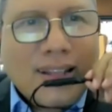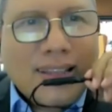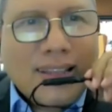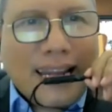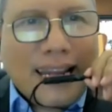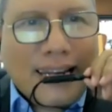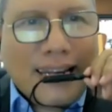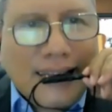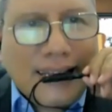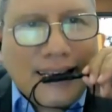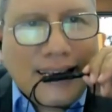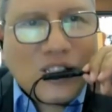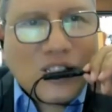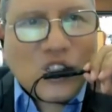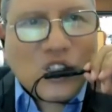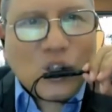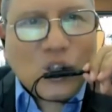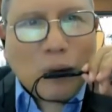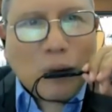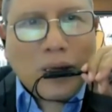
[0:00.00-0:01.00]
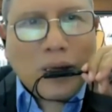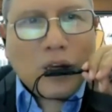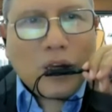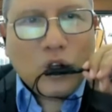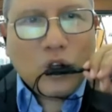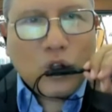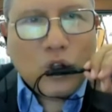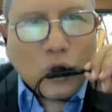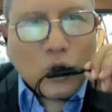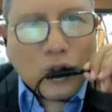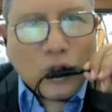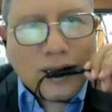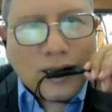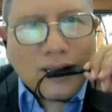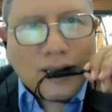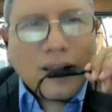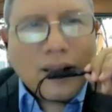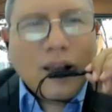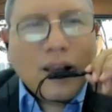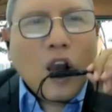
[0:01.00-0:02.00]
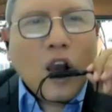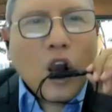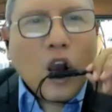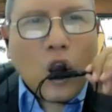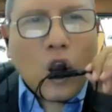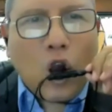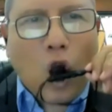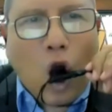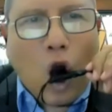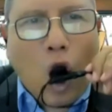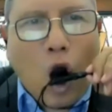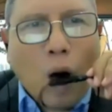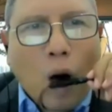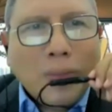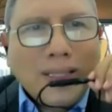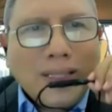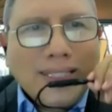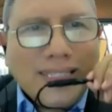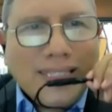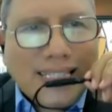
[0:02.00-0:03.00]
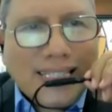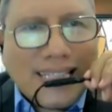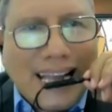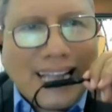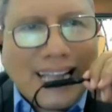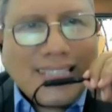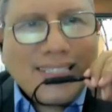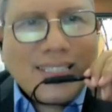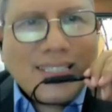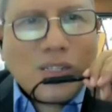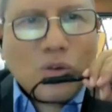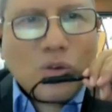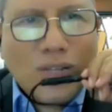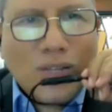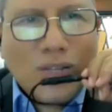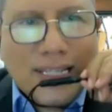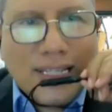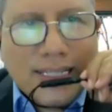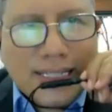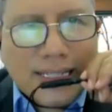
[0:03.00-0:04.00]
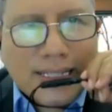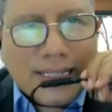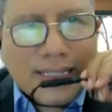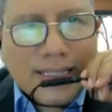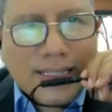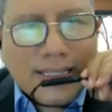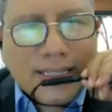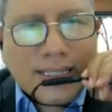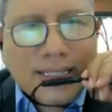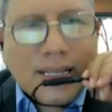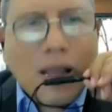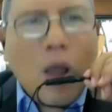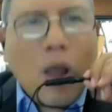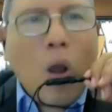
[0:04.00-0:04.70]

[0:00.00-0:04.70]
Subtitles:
There needs to be good, common sense reasons